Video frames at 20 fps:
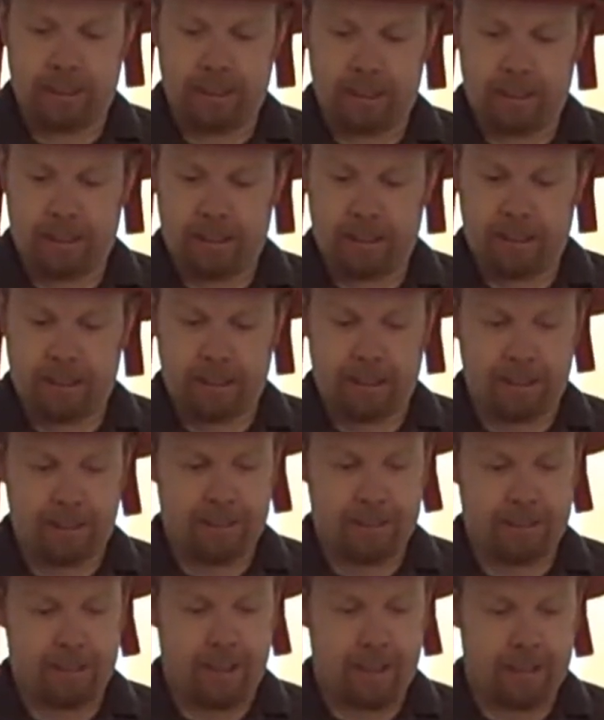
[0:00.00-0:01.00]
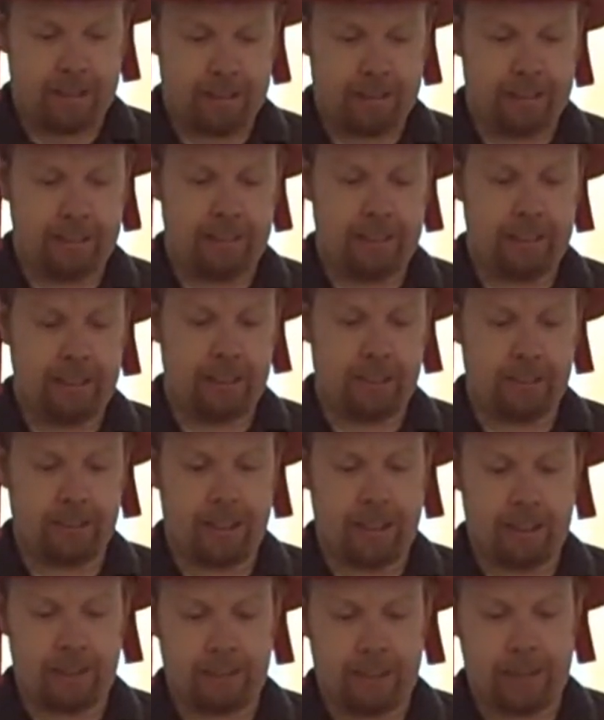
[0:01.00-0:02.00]
Uh, it's got the
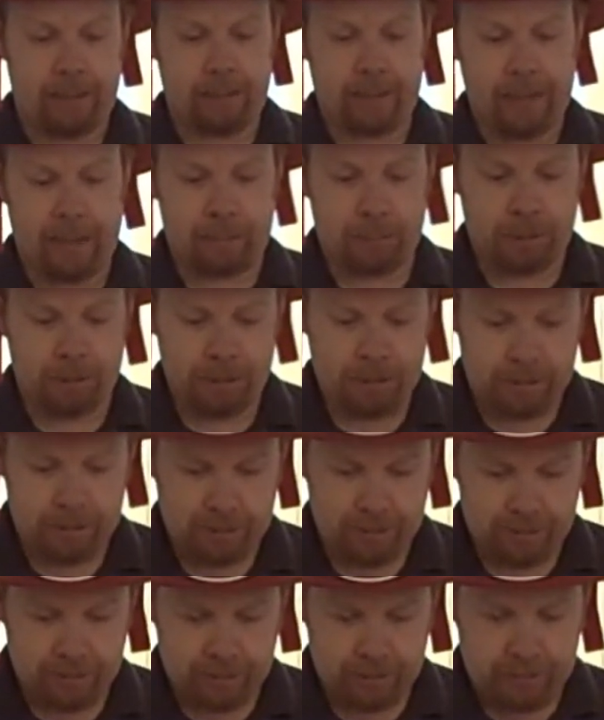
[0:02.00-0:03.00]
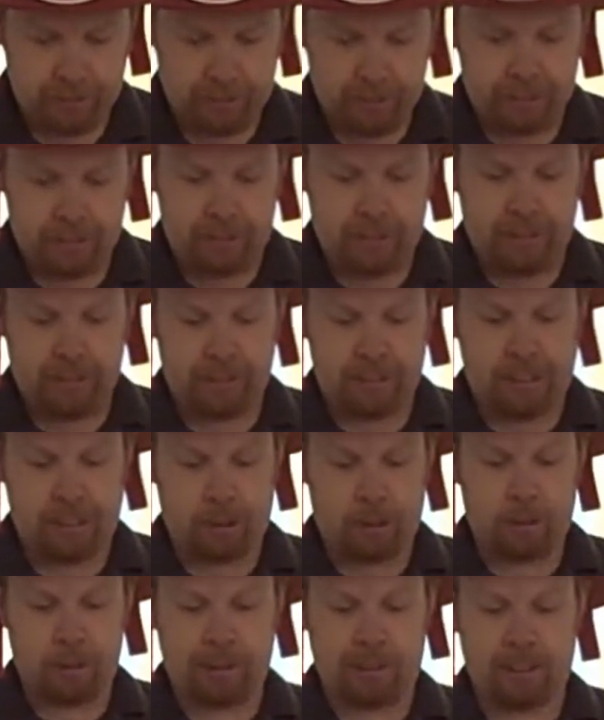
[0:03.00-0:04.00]
Elgato Game Capture got
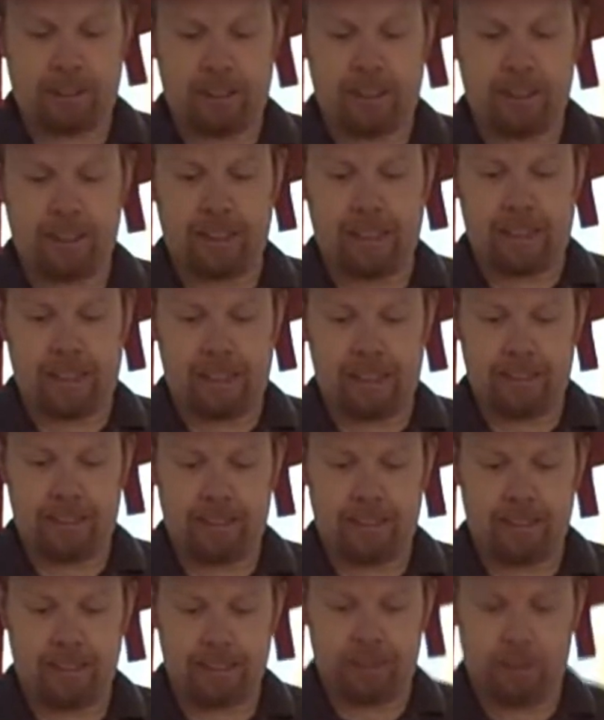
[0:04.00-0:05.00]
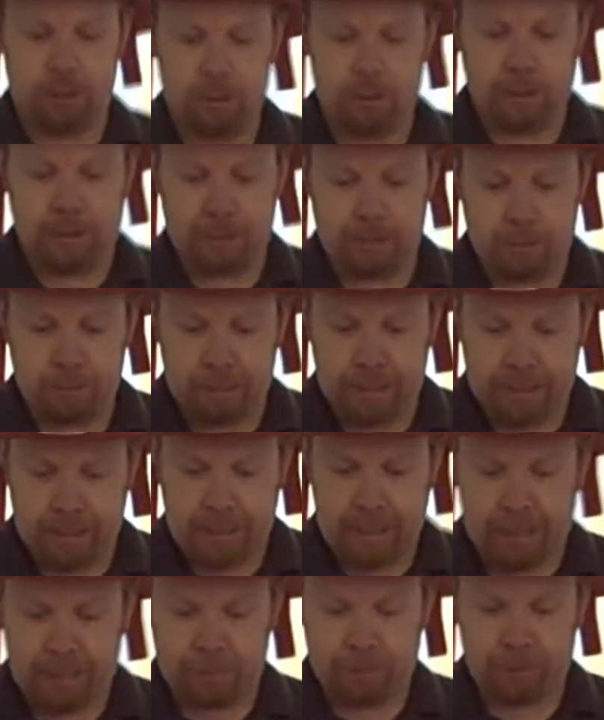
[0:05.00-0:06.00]
a quick start guide, a USB
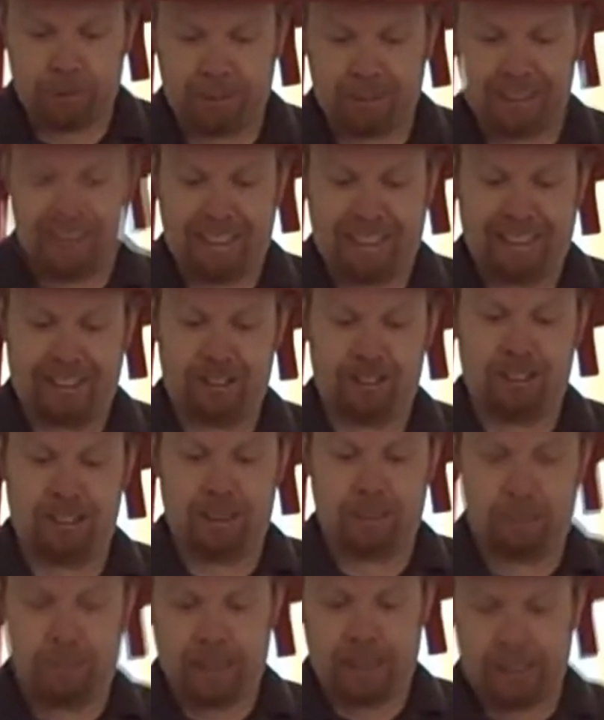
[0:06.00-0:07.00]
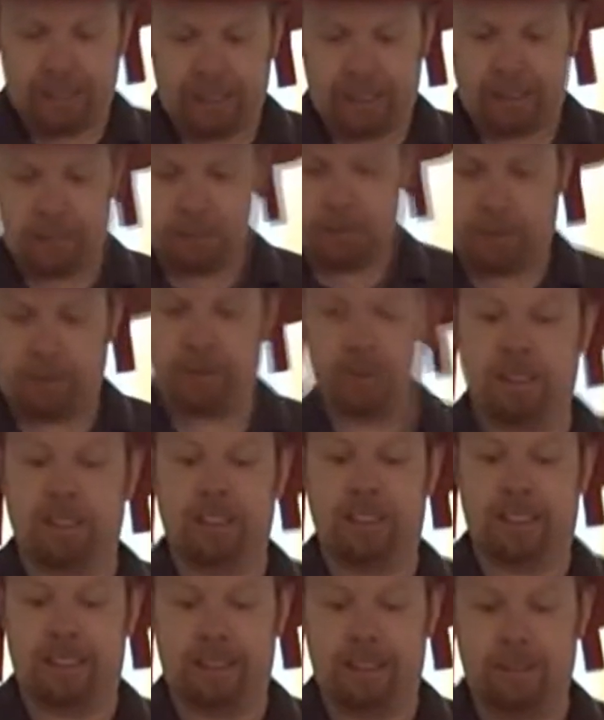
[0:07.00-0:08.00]
cable, an HDMI cable. Oh,
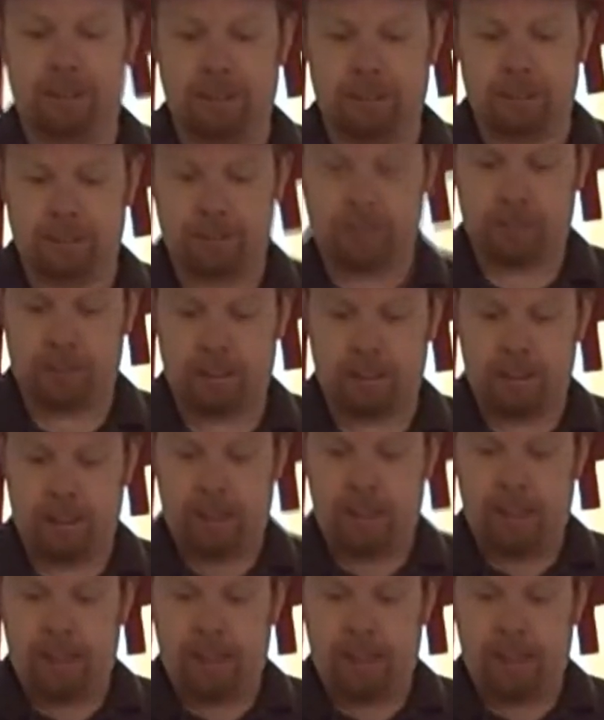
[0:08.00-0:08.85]
good, I need one of those.